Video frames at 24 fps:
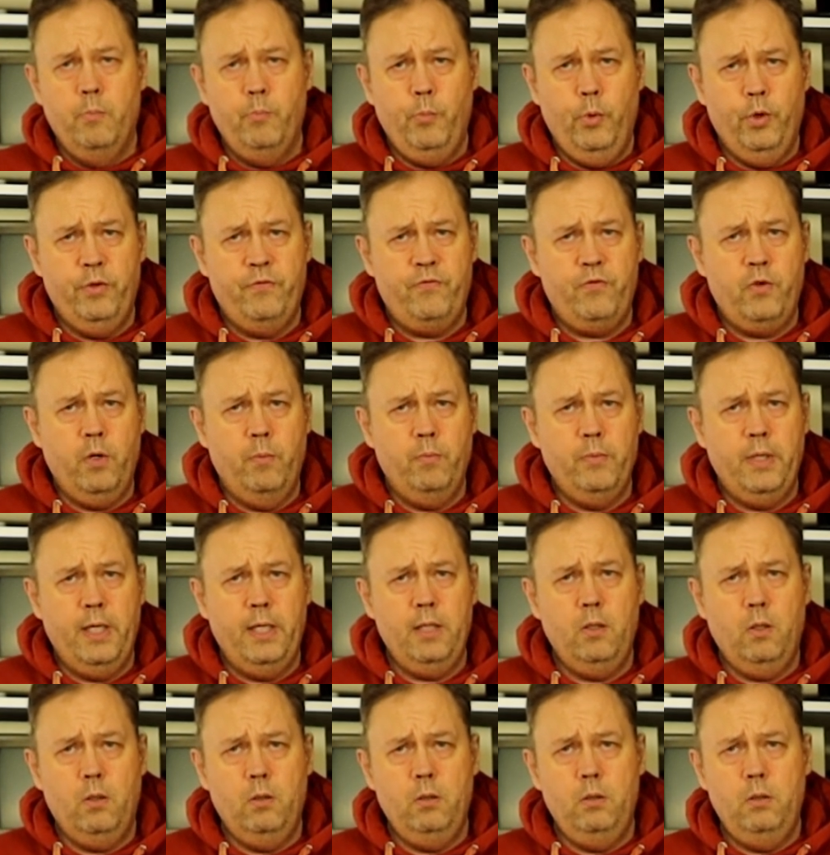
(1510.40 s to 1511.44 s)
But from
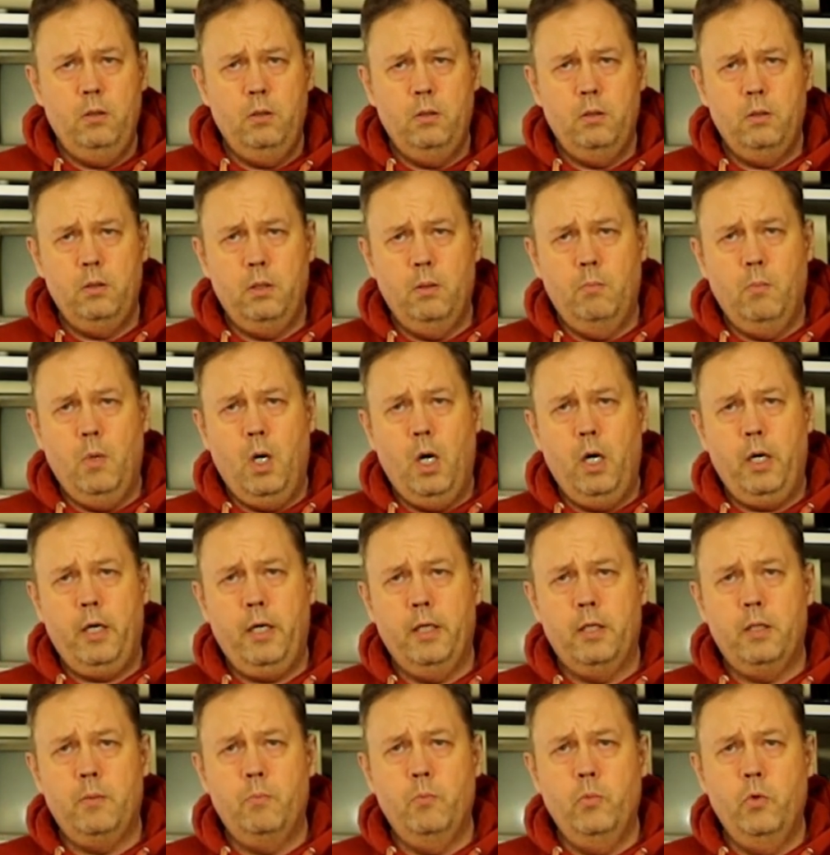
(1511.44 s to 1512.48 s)
then on, the
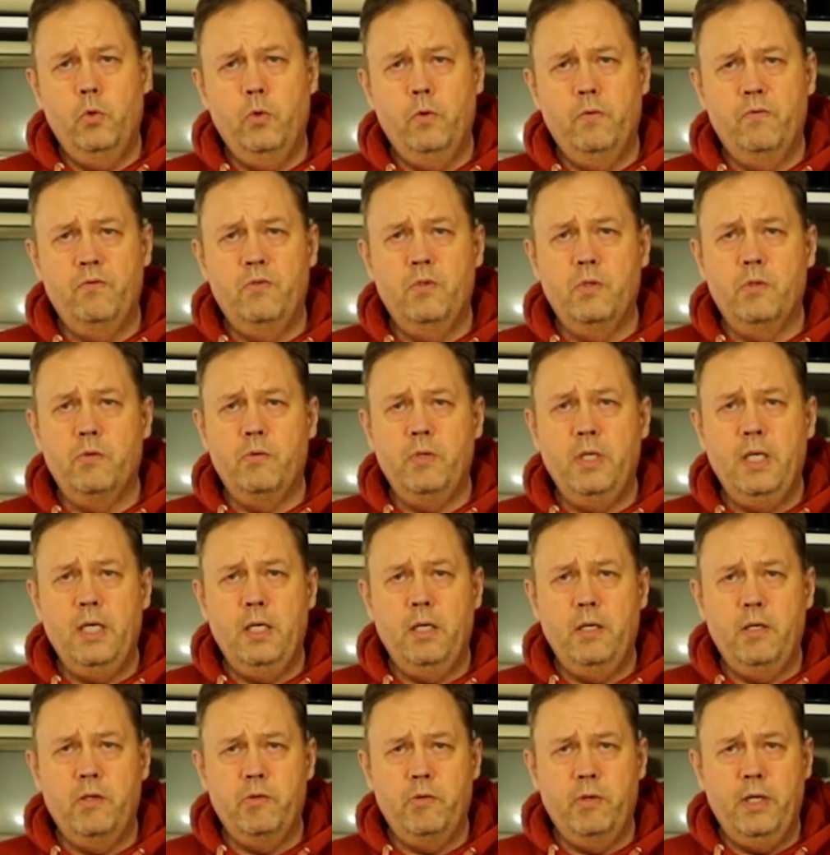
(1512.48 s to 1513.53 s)
market moved
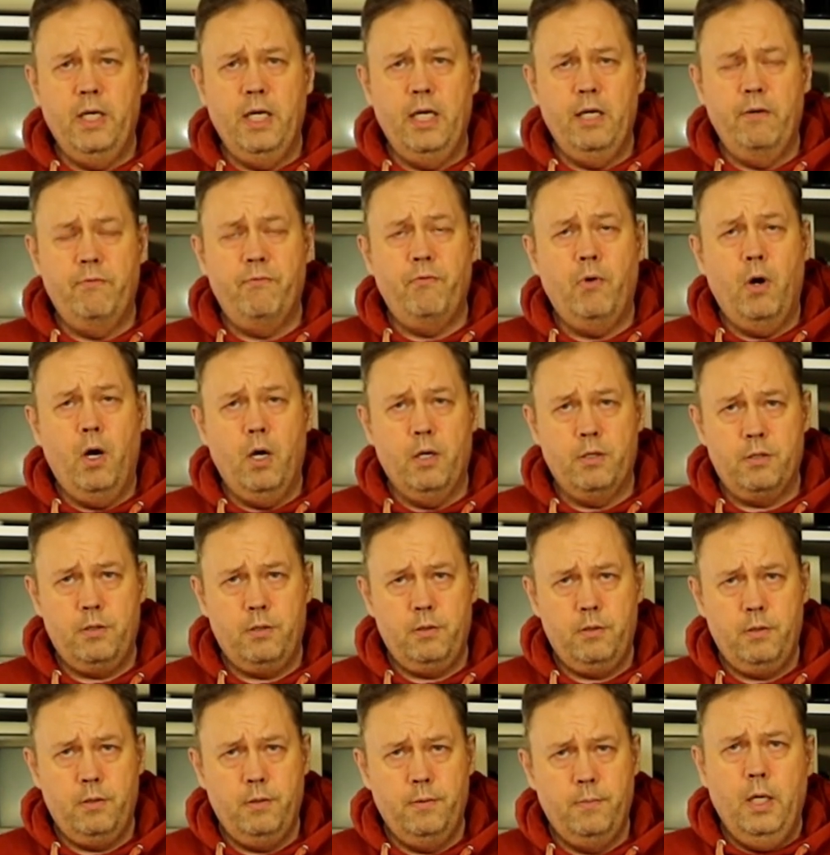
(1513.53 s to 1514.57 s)
really
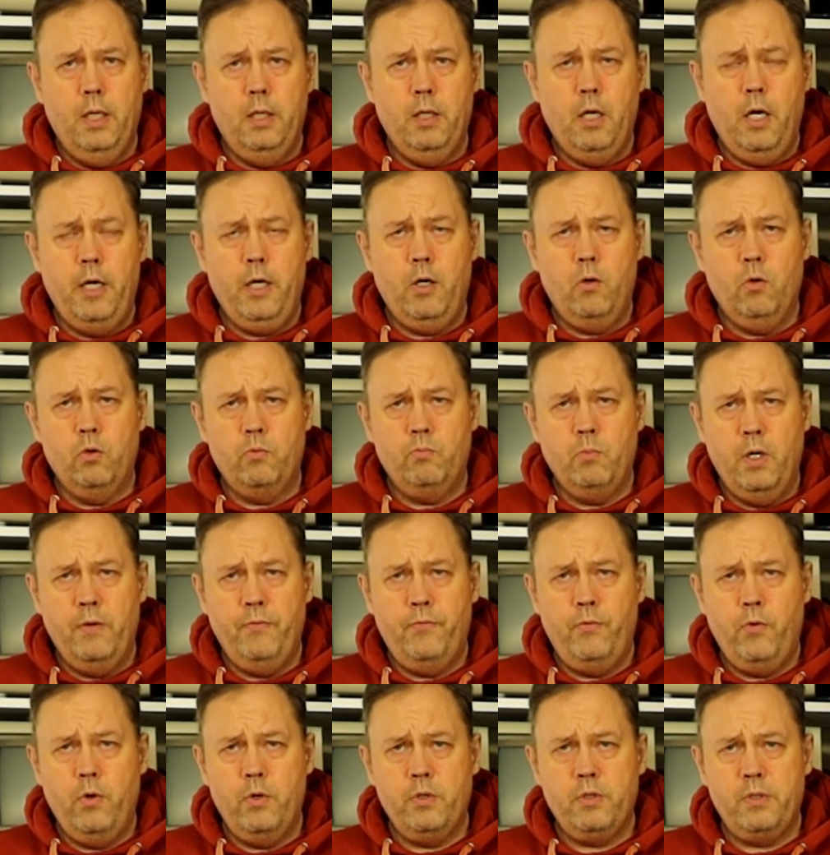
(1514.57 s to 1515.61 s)
fast. And I got my
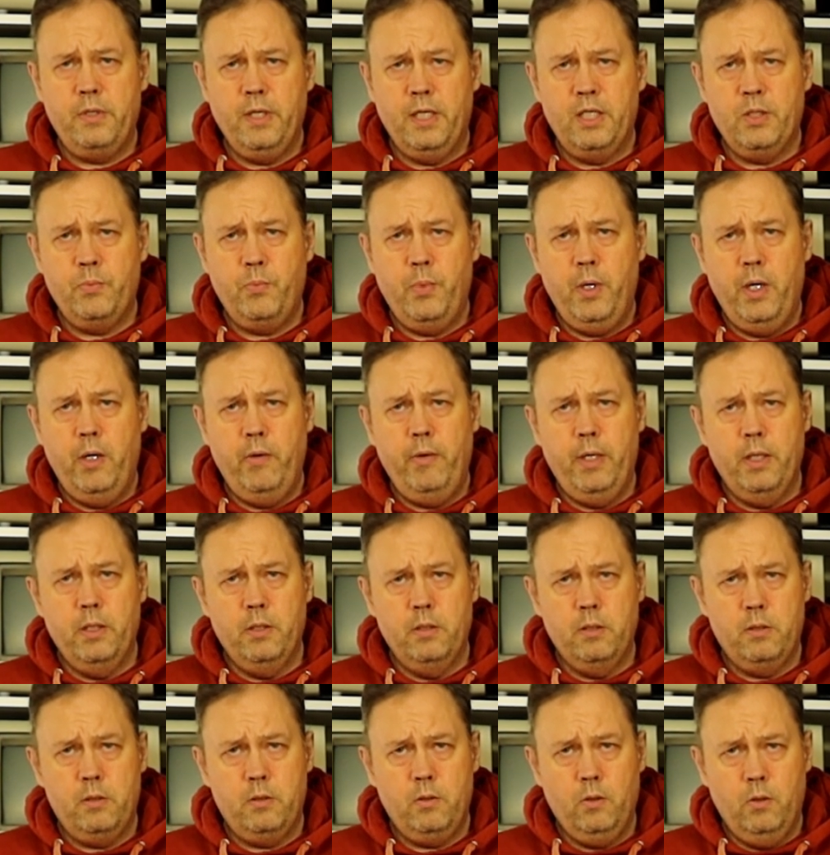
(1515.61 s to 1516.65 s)
first
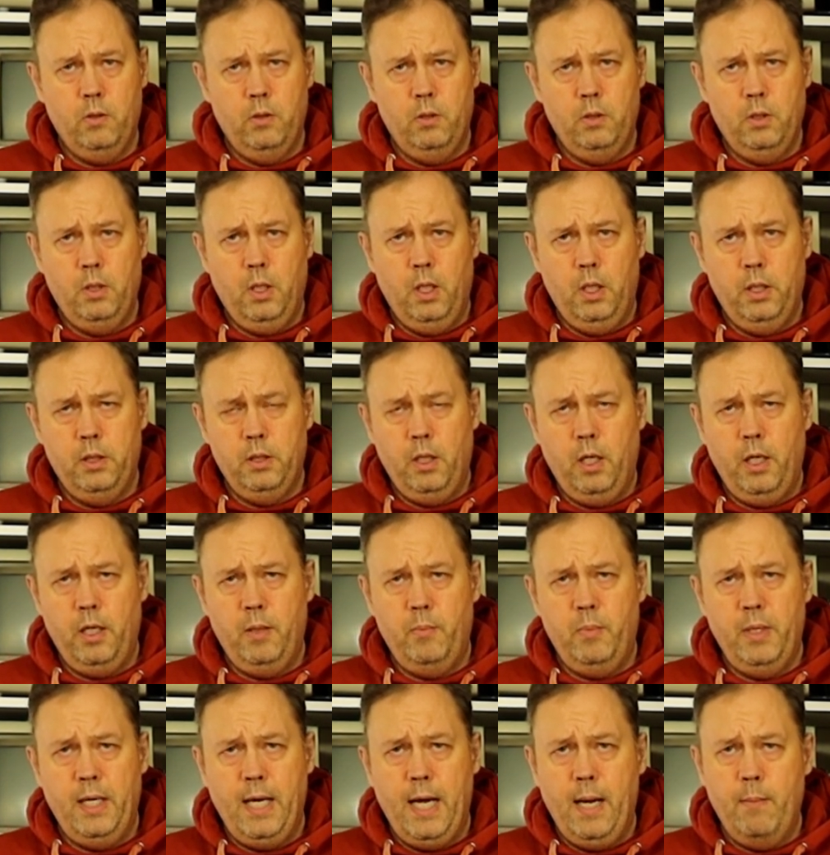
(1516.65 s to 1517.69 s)
experience on an
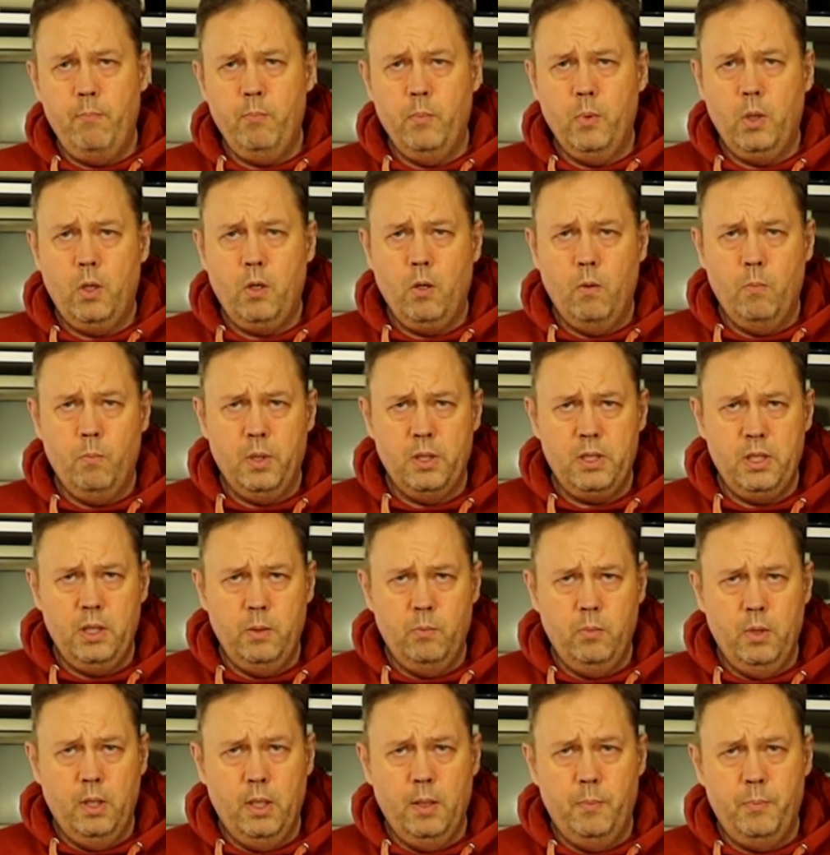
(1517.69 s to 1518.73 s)
IBM
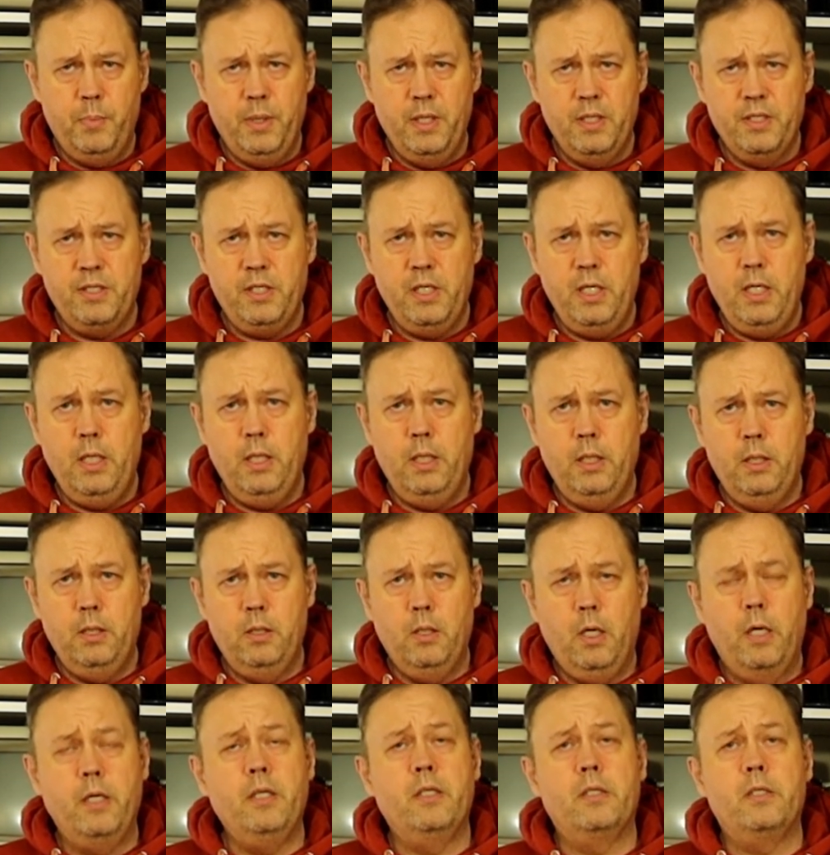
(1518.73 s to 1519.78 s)
compatible PC in
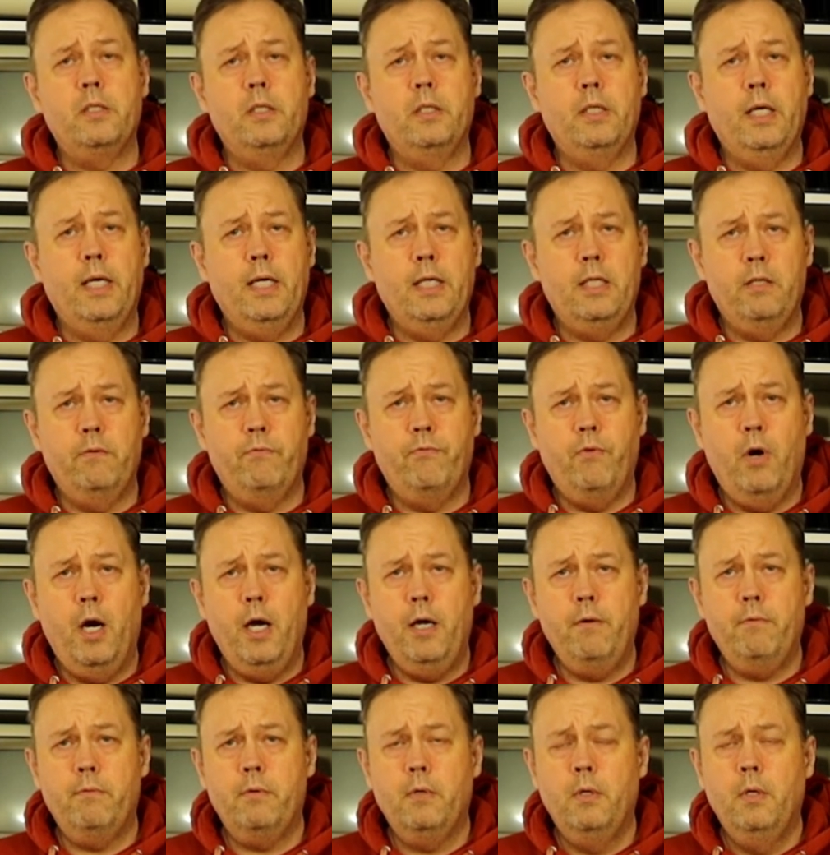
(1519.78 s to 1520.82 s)

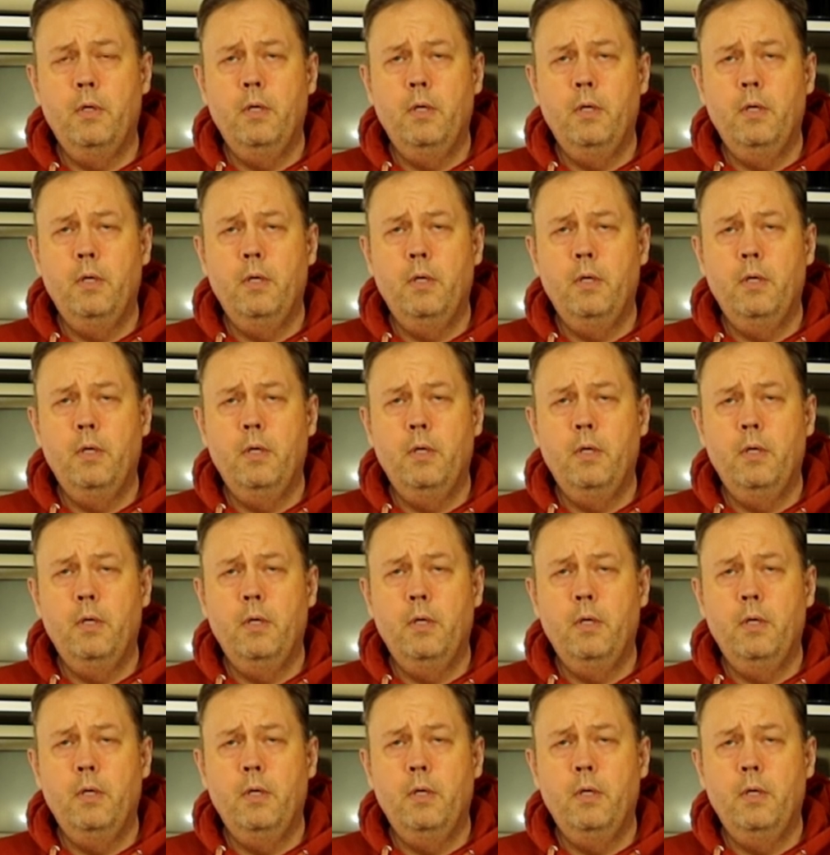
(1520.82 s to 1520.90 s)
1985.